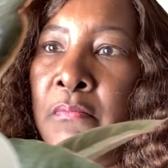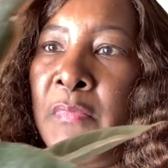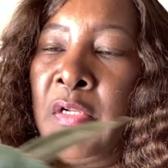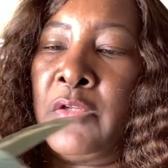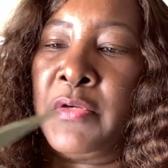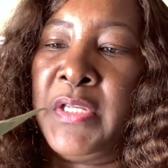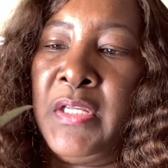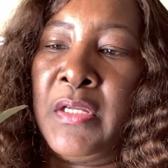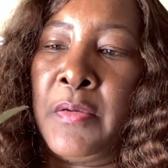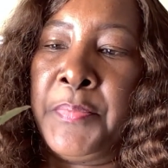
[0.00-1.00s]
A little
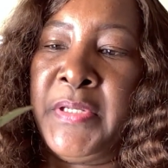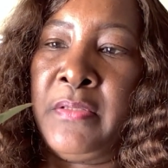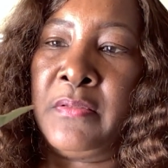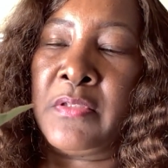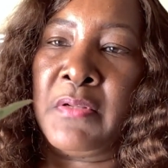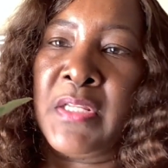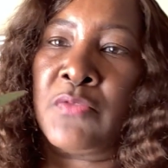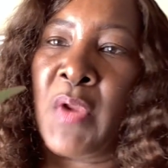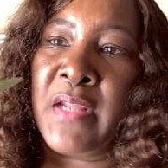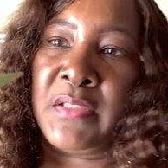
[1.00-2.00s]
hint of pink. So that's
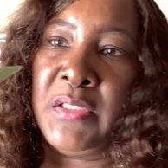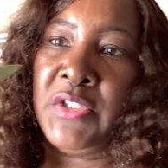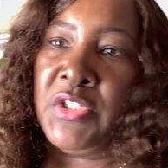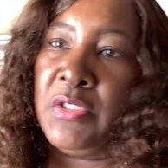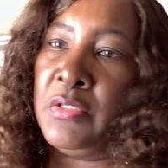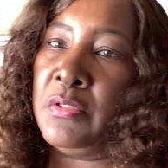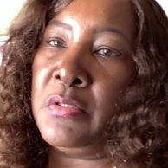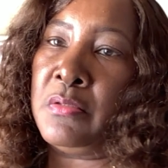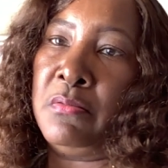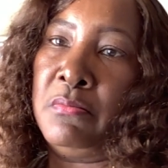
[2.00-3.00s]
what I think she
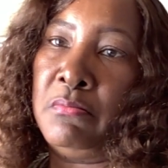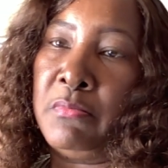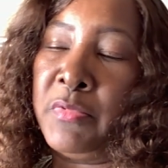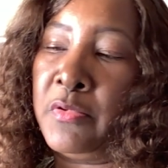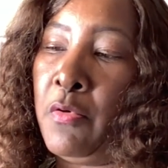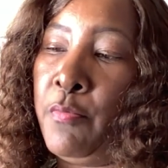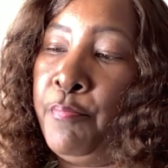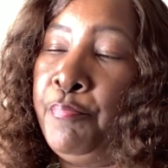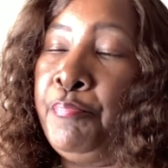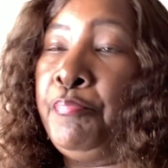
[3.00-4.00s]
is. So
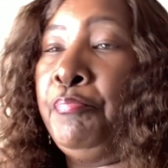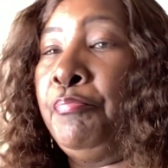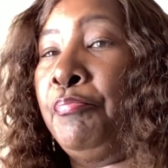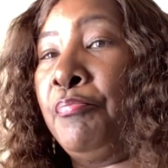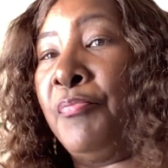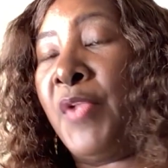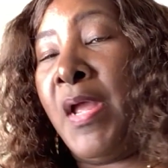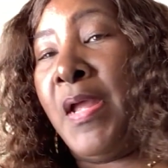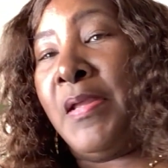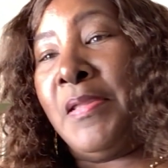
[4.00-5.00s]

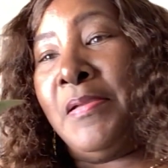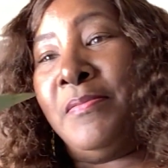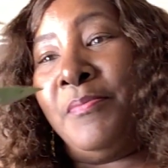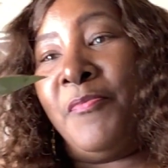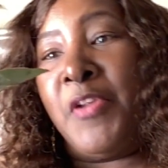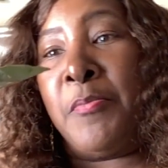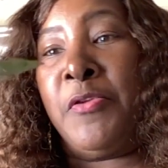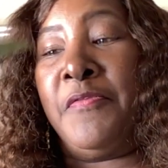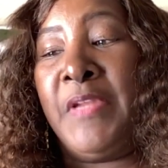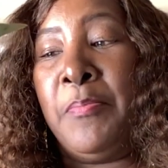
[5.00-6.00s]
yeah, very
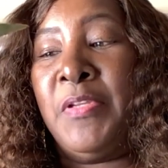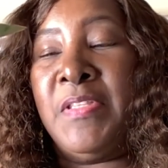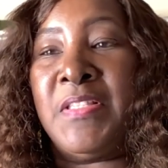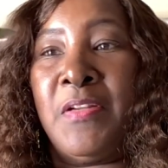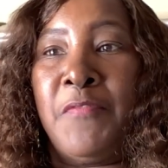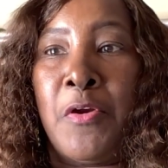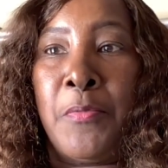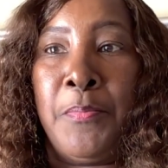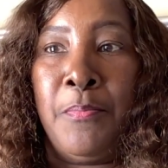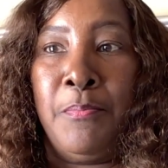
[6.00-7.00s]
beautiful. And they put this in a
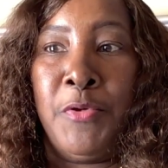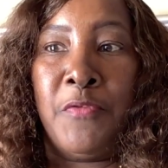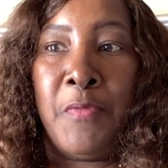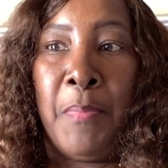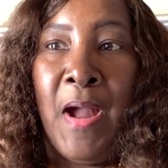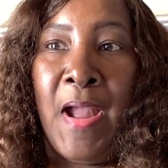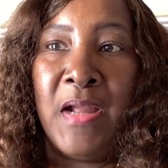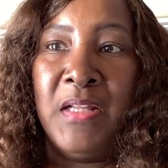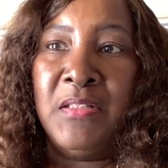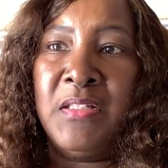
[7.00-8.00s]
very beautiful pot.
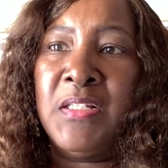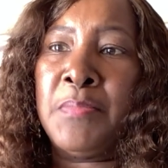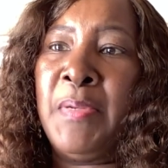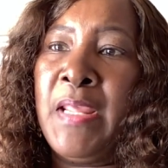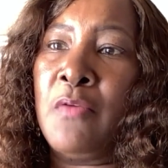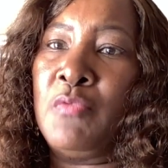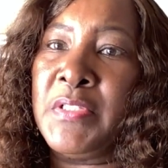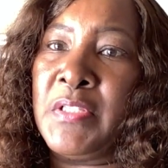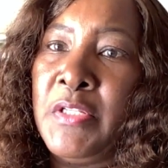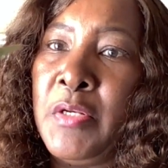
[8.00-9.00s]
And this plant was
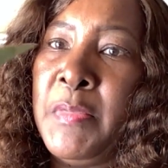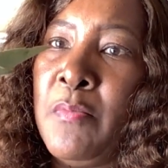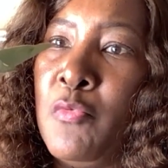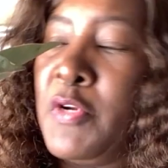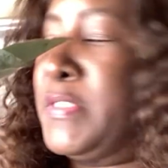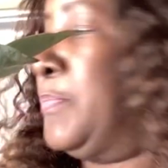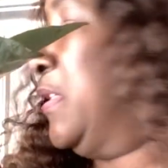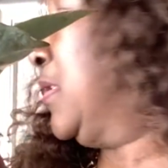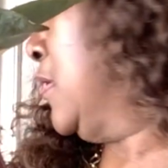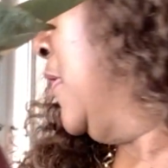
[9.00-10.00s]
a little bit more
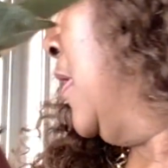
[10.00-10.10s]
expensive.